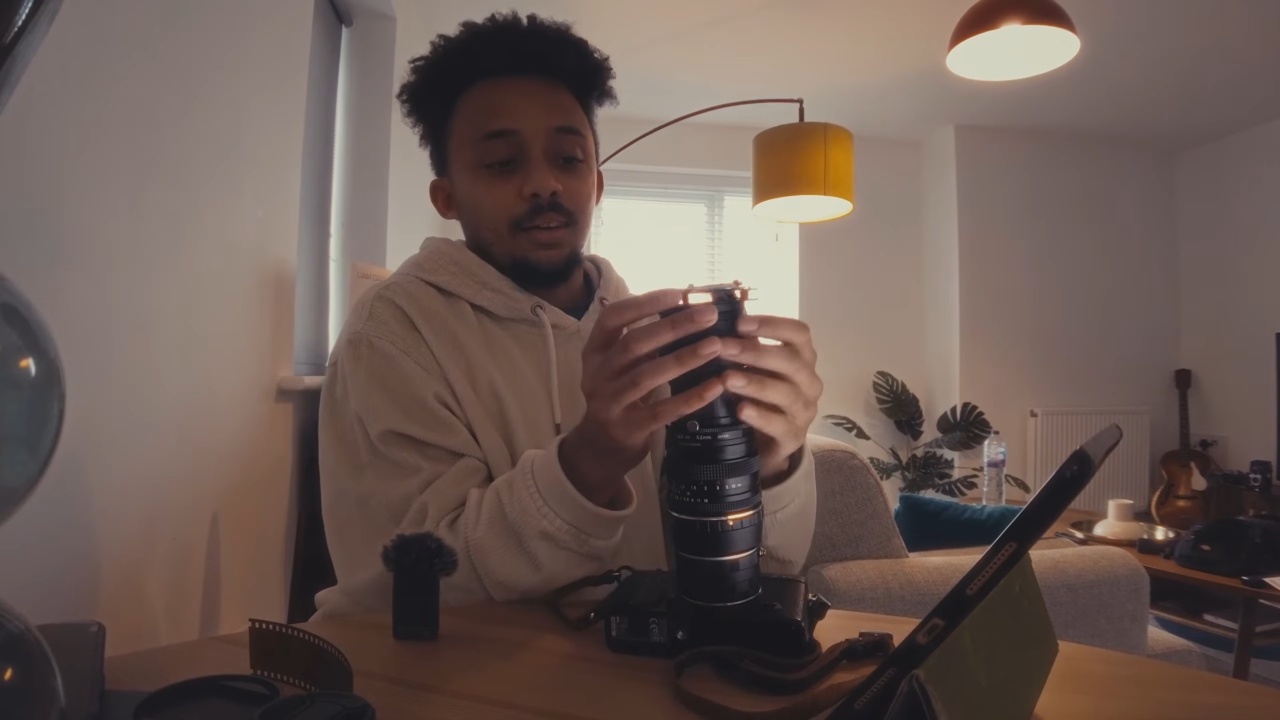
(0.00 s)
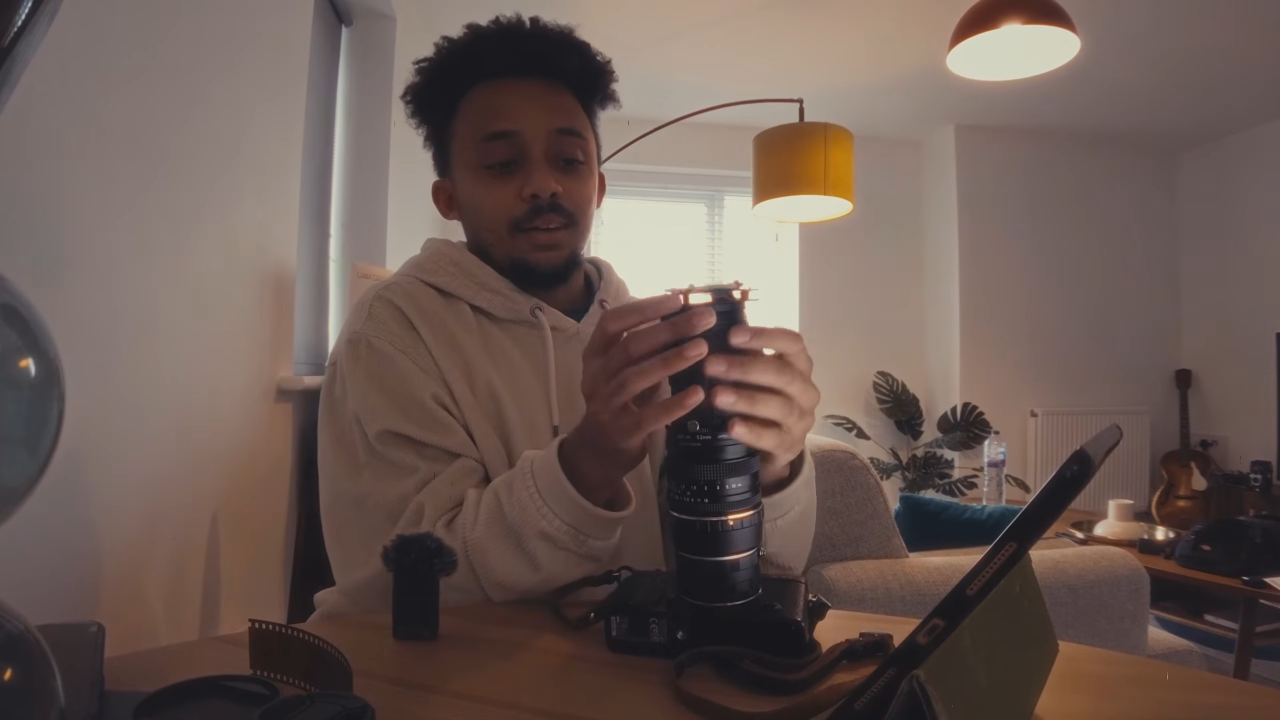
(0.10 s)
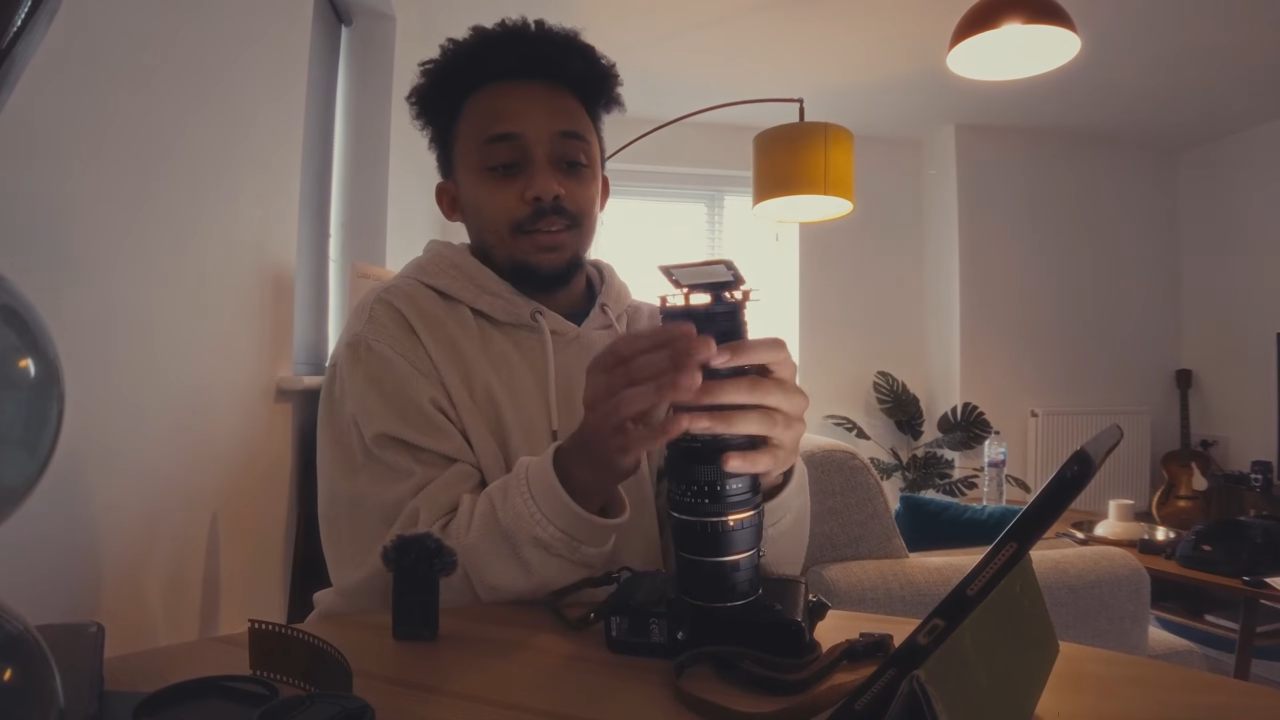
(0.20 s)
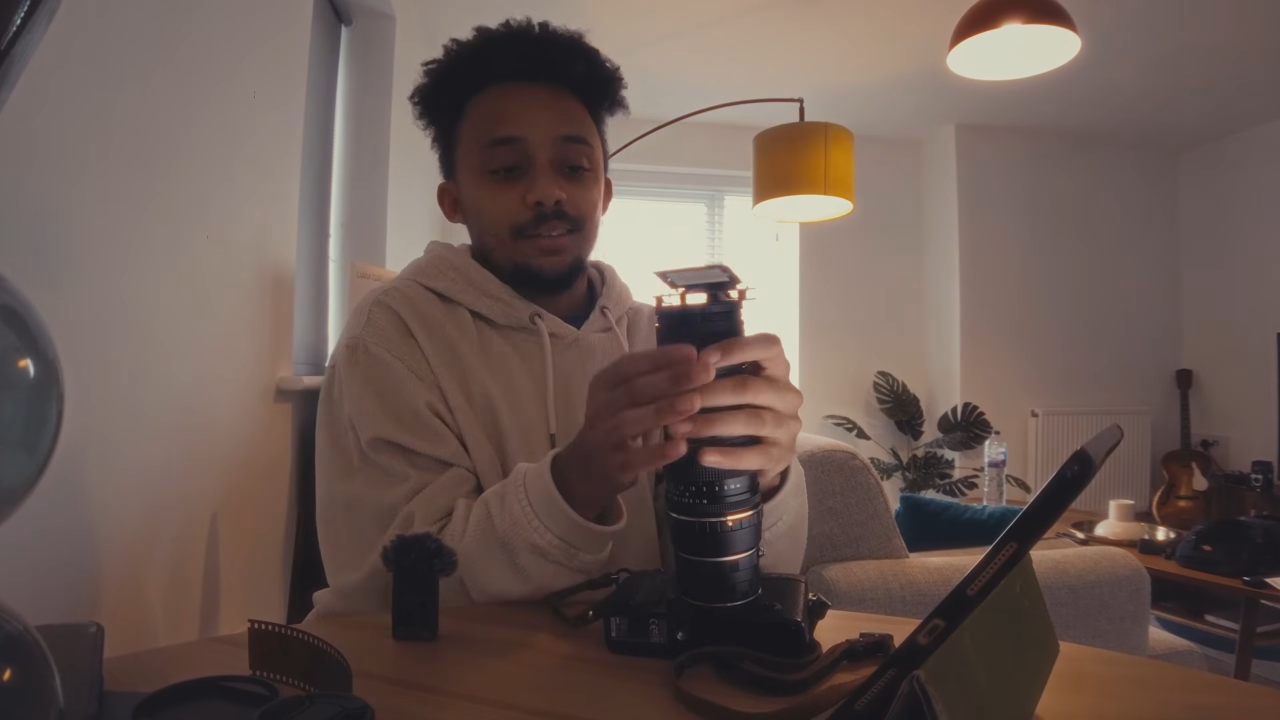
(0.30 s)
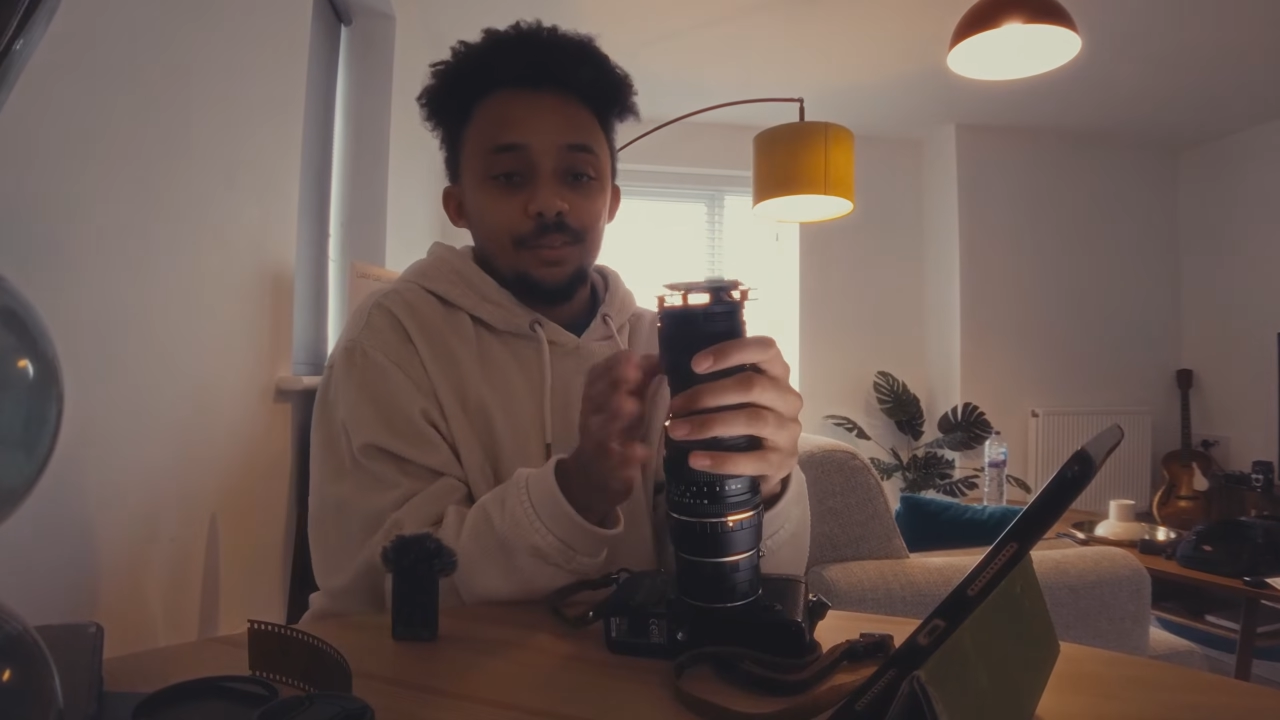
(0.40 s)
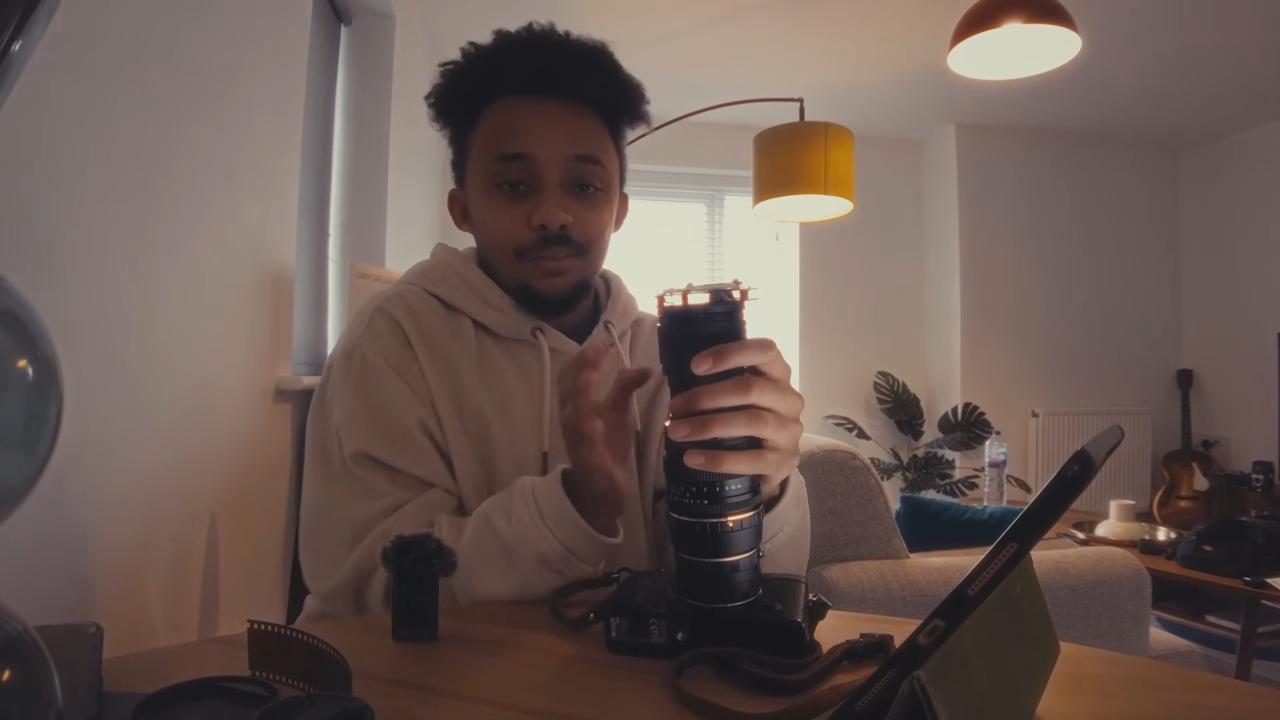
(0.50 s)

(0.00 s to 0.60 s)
and there's a little